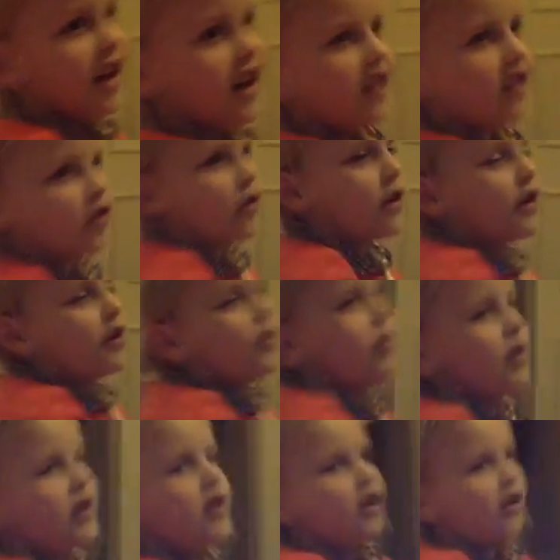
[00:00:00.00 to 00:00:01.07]
It's going to be
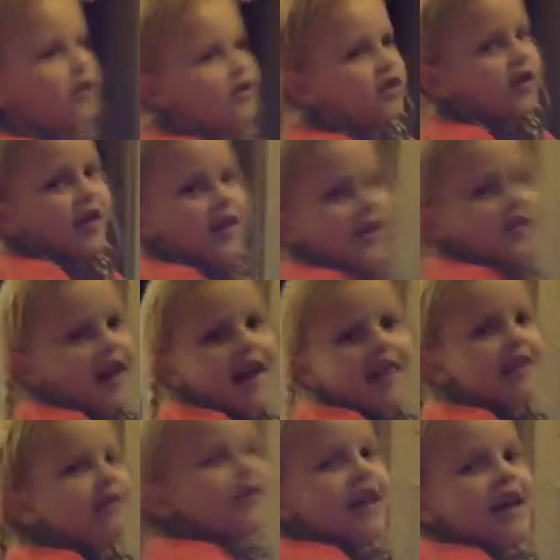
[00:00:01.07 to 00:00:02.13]
called
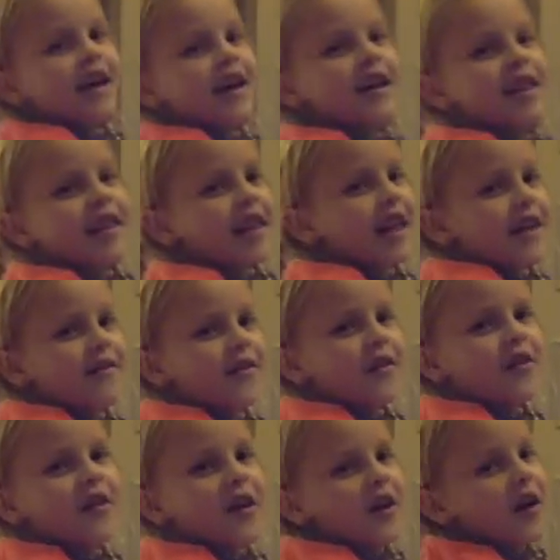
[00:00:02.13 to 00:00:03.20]
Teddy Land Saver.